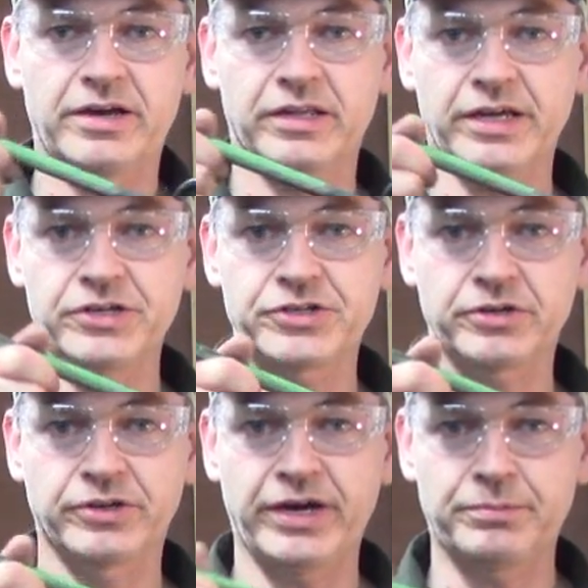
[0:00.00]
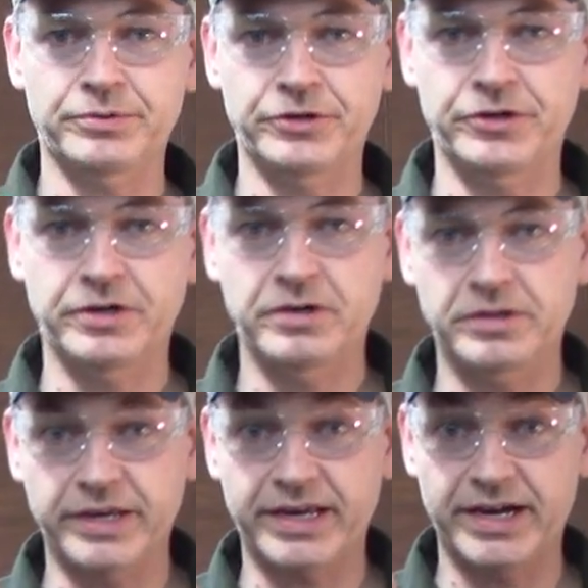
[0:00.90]
Unless you're a lamp
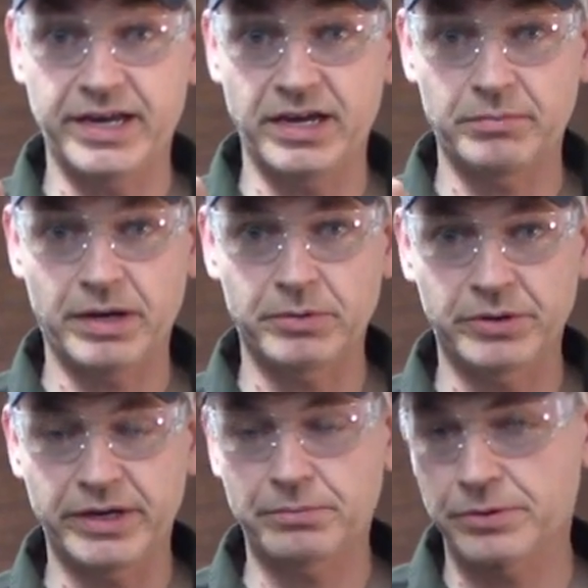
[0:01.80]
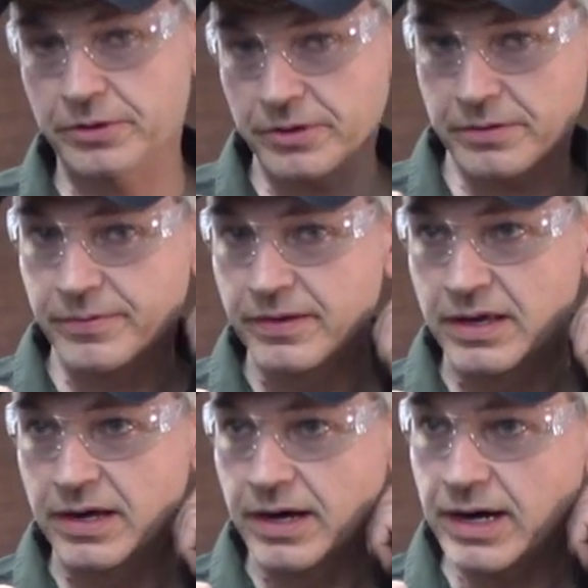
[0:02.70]
nerd like I am, I'm a lamp nerd.
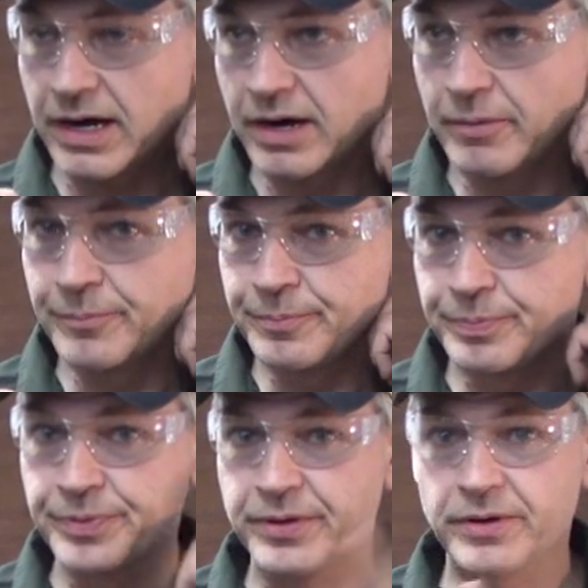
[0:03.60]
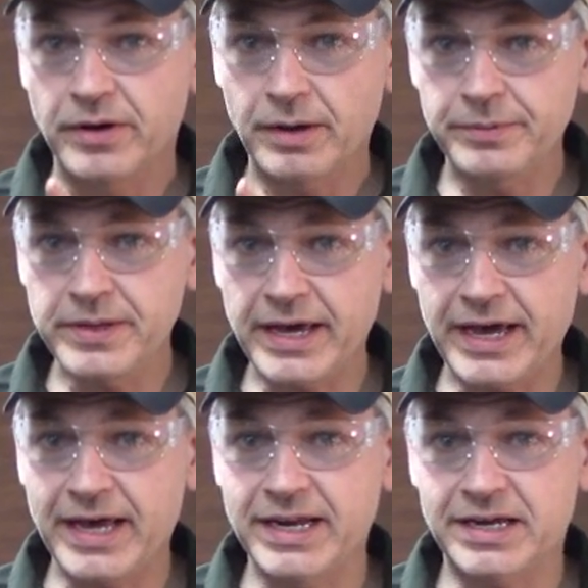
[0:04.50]
Up in the
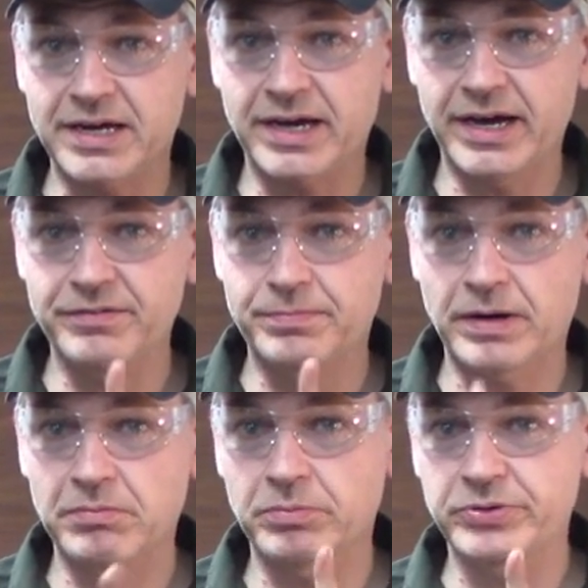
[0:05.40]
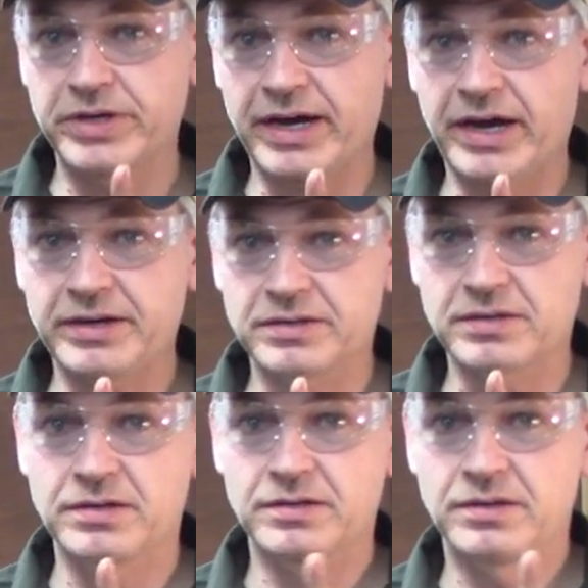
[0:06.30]
attic, I've probably got,
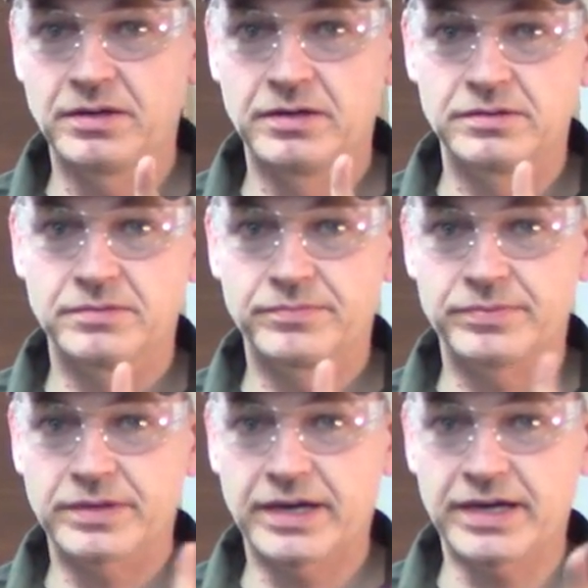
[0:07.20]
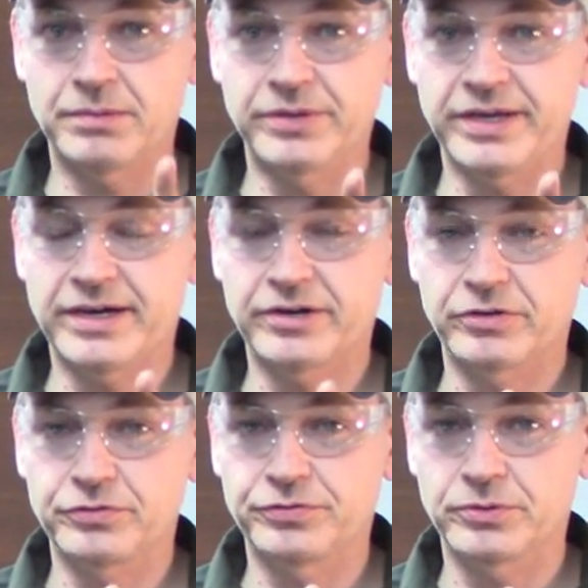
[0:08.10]
I got them laid out
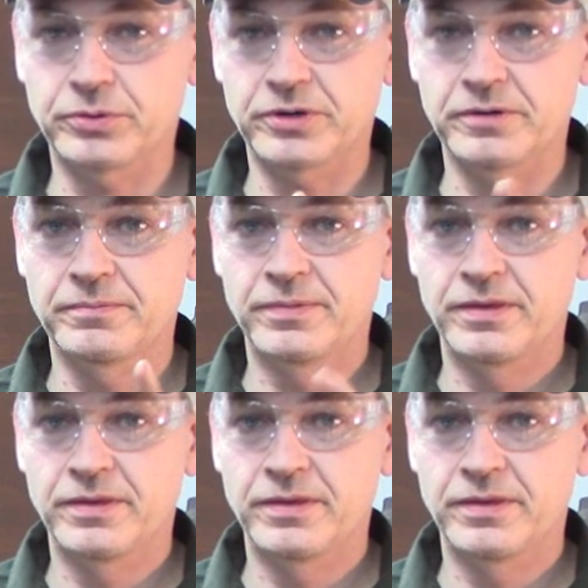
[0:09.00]
on the floor.